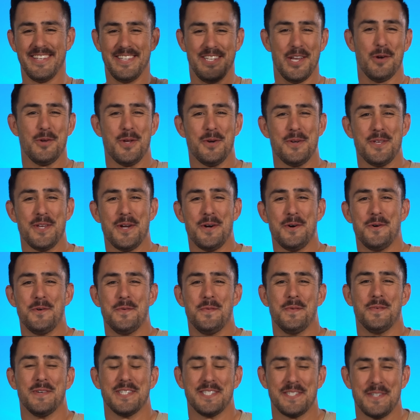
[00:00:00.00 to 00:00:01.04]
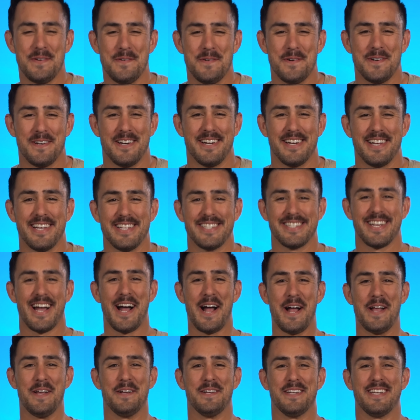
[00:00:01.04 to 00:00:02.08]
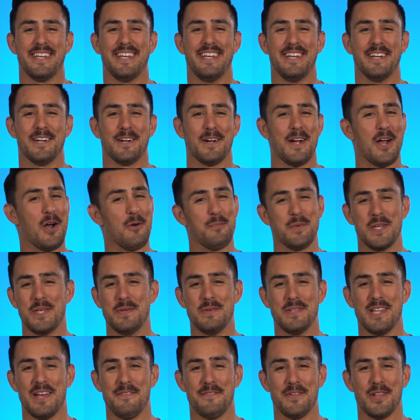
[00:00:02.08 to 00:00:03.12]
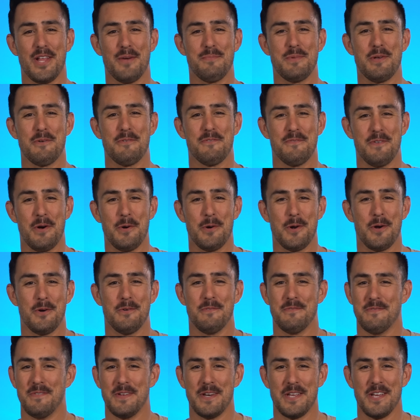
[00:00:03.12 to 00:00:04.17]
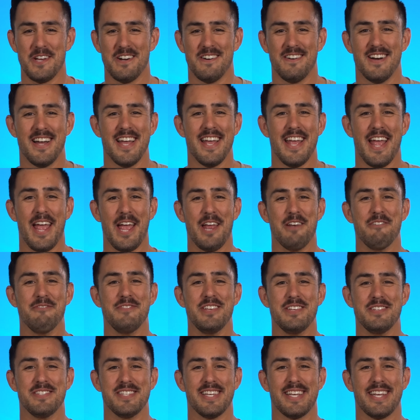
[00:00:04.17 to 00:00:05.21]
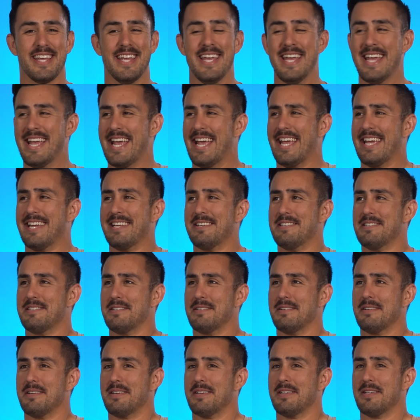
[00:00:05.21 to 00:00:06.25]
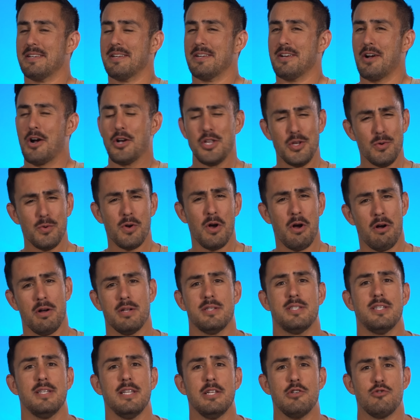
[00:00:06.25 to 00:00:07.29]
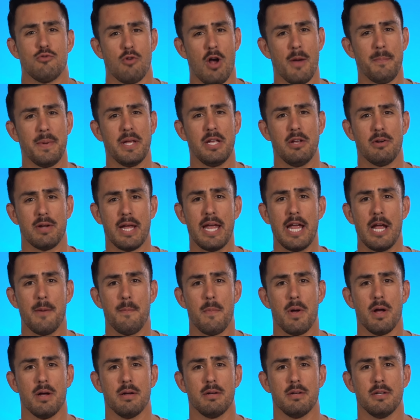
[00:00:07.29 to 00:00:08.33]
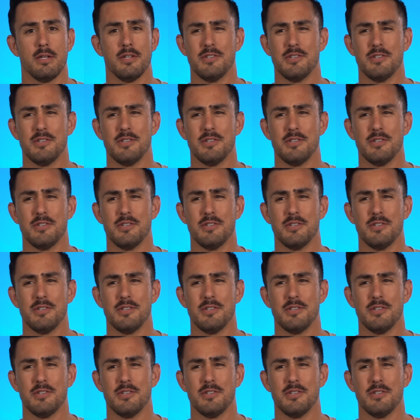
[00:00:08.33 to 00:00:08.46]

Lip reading: Yo, yo, yo, what's going on? It's Kyle here, helping you level up your photo, video, and music. And are you constantly dropping your camera?